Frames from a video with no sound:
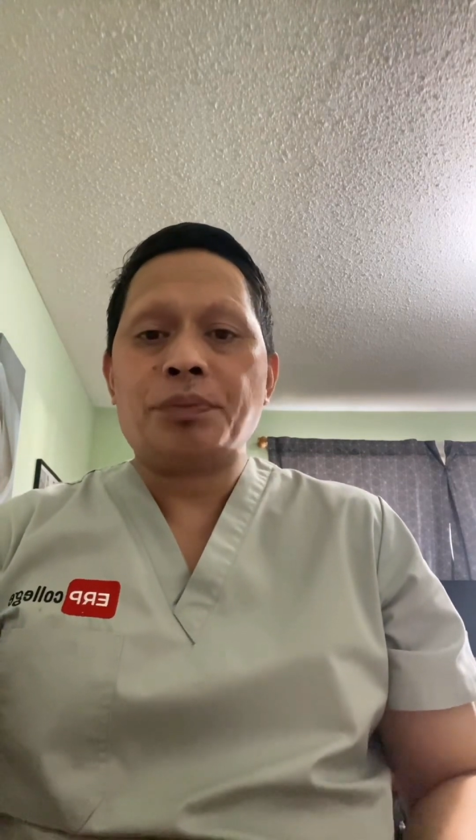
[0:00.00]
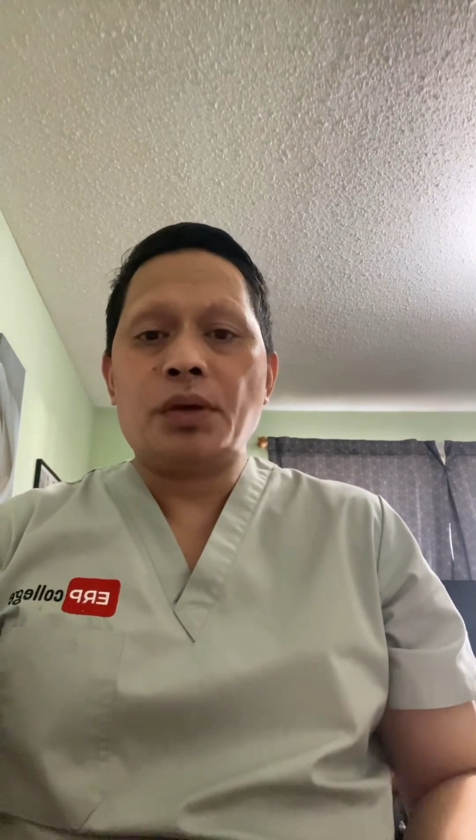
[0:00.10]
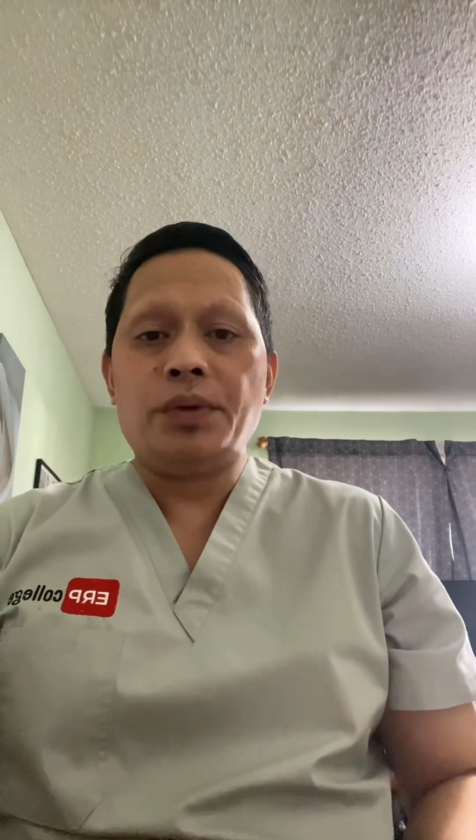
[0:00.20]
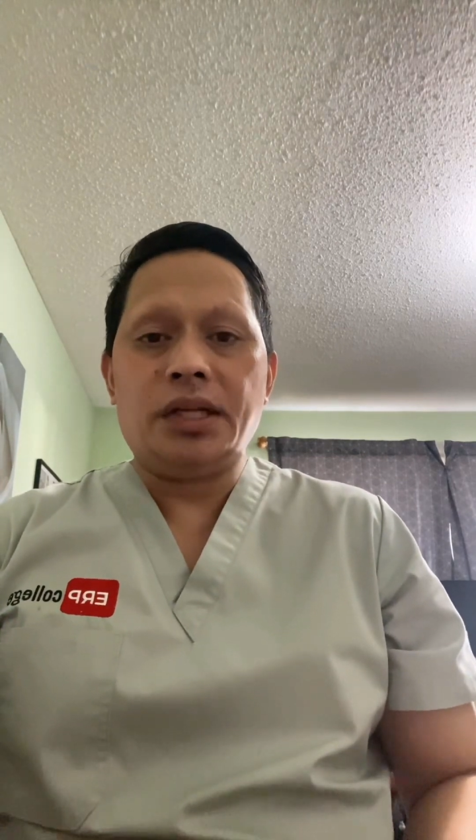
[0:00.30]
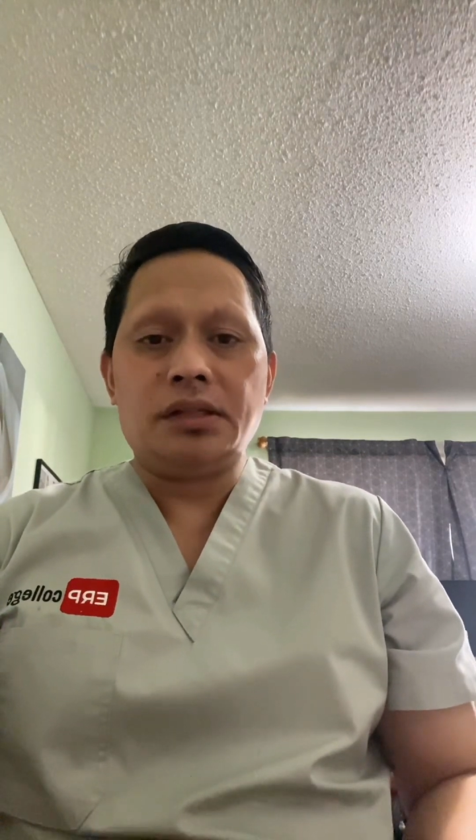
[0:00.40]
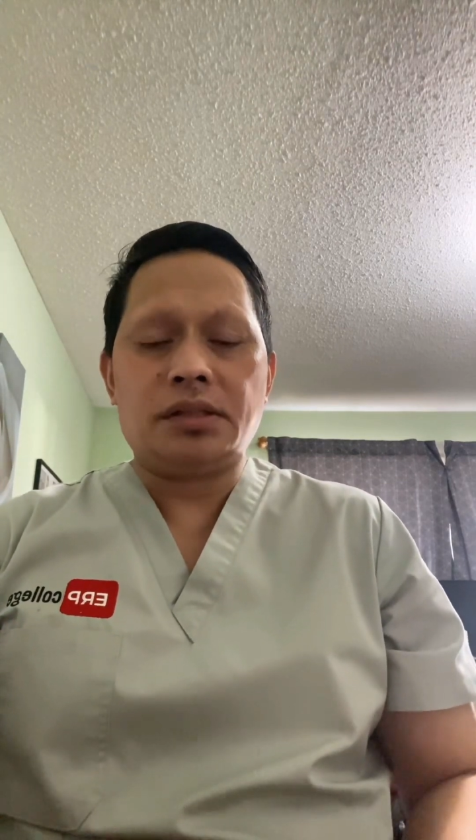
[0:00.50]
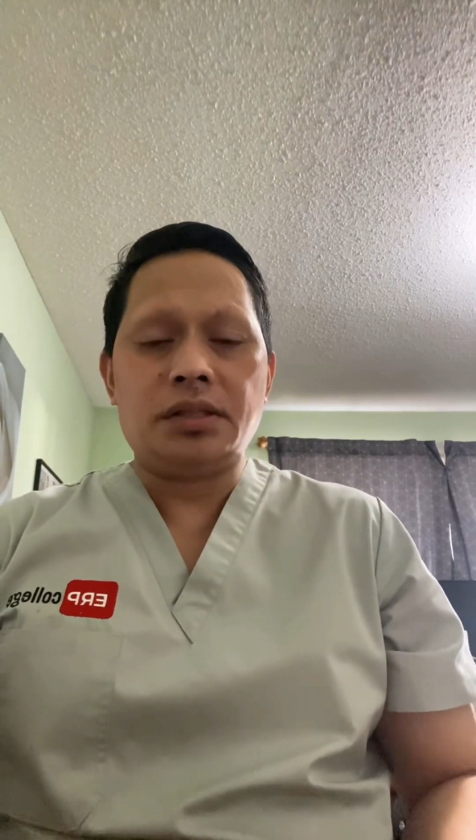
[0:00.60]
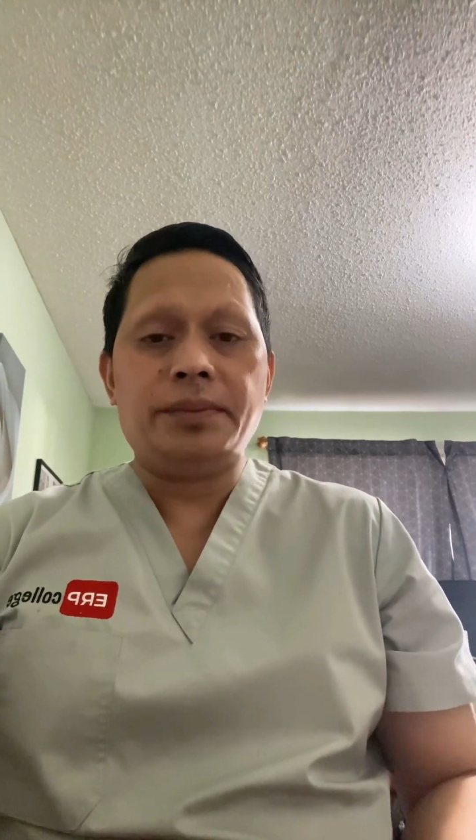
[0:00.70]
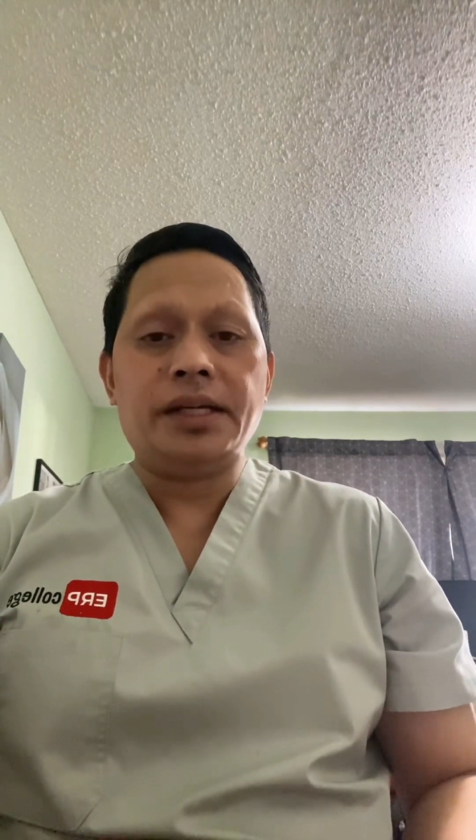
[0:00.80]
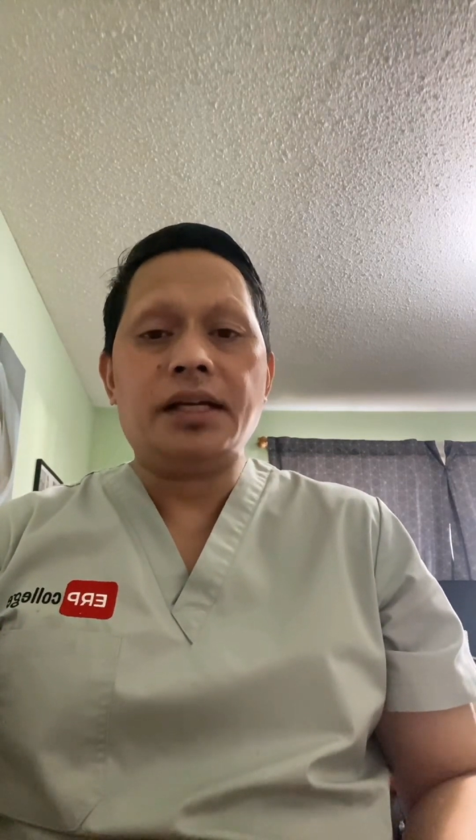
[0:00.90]
with the
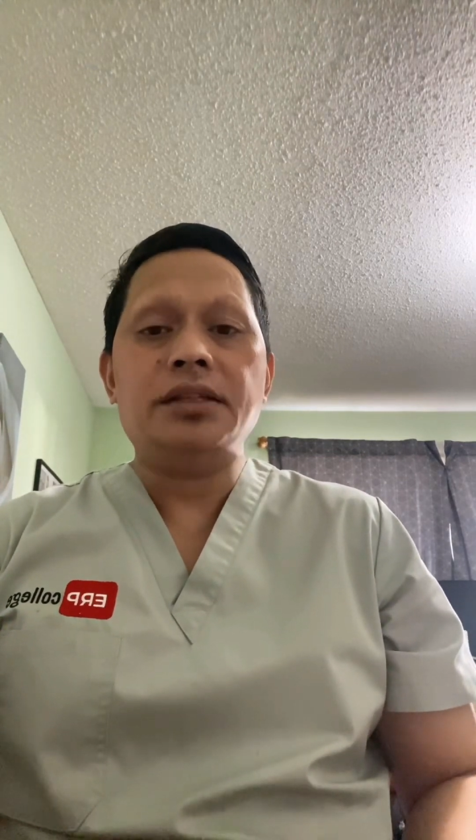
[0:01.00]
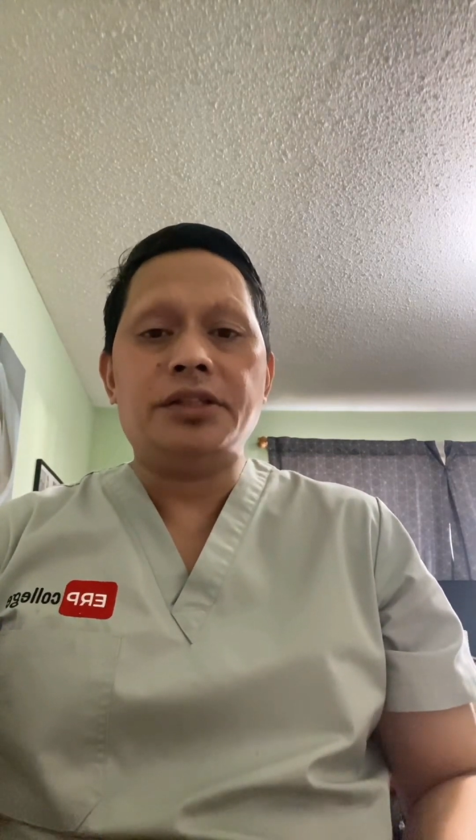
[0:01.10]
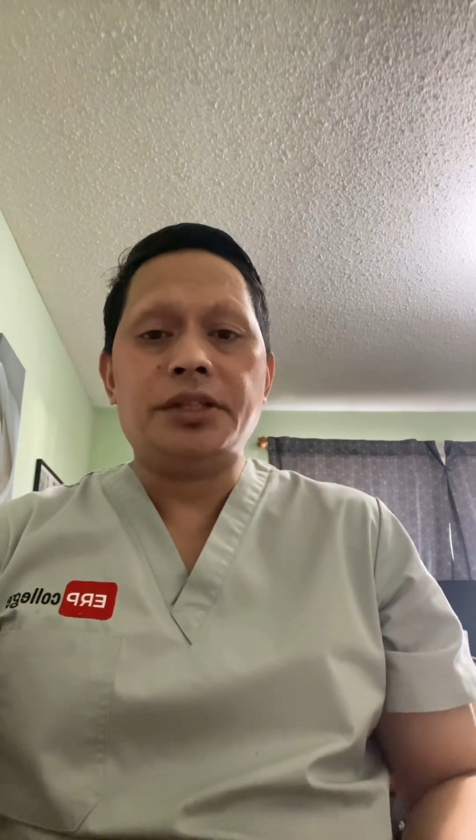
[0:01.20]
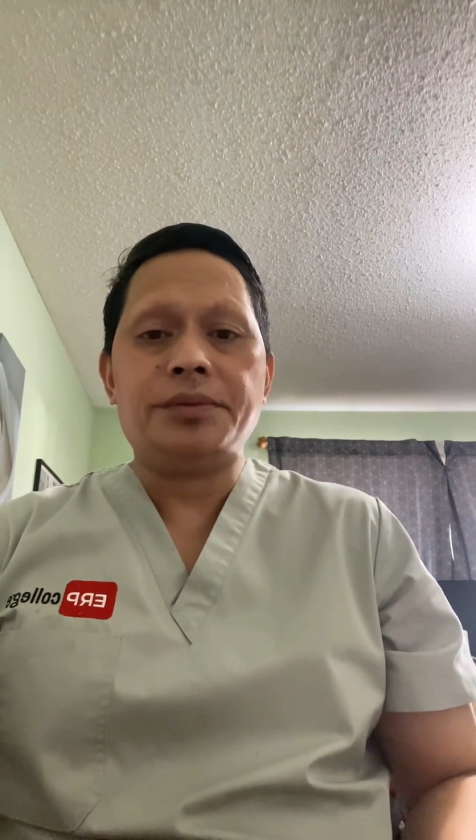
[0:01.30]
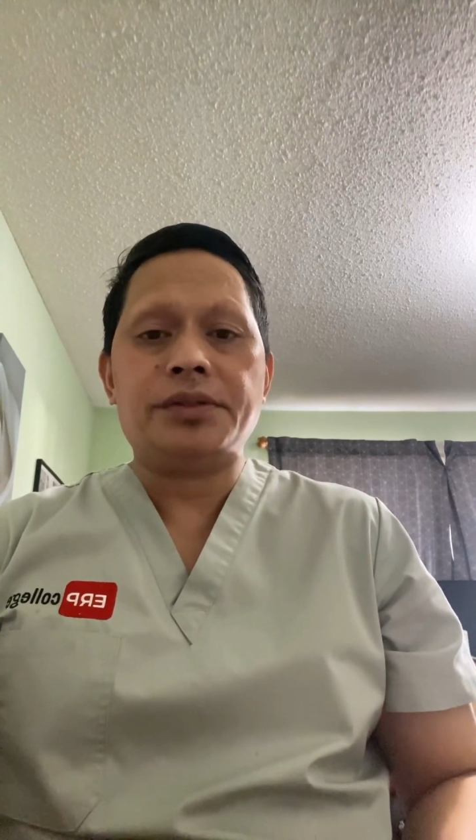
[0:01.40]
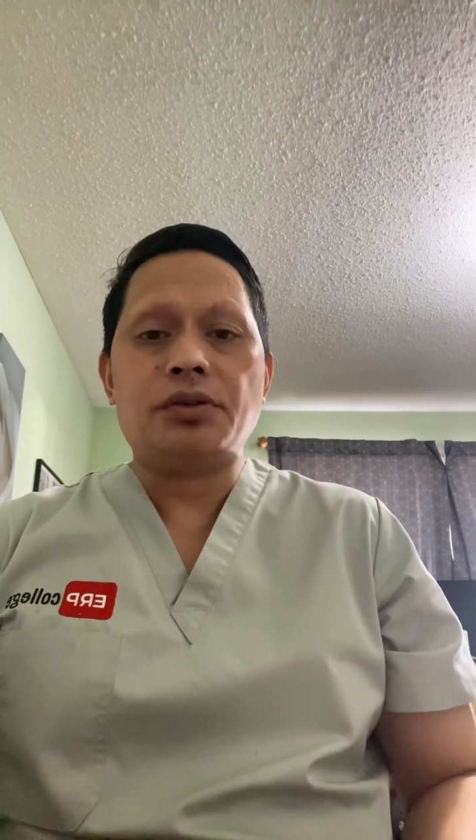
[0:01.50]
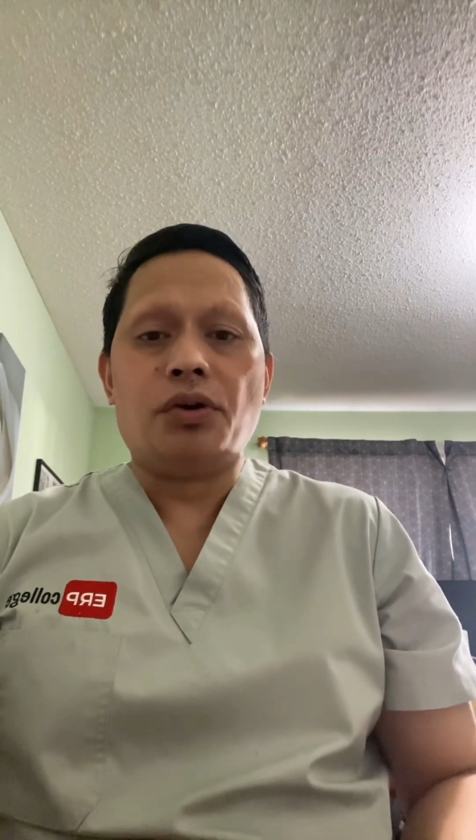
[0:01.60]
cervical nerves